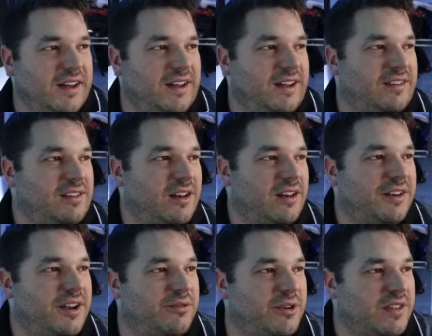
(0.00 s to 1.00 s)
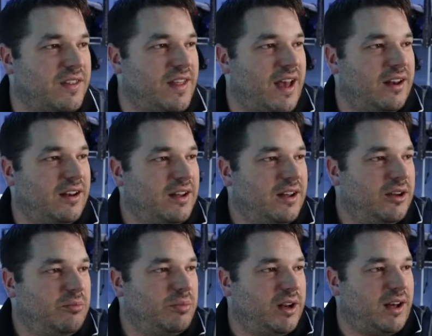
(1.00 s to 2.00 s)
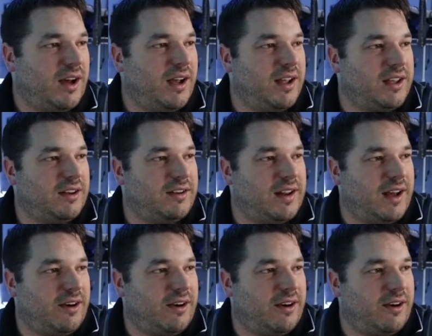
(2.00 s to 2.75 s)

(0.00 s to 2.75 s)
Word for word: it's a little different than that but I could now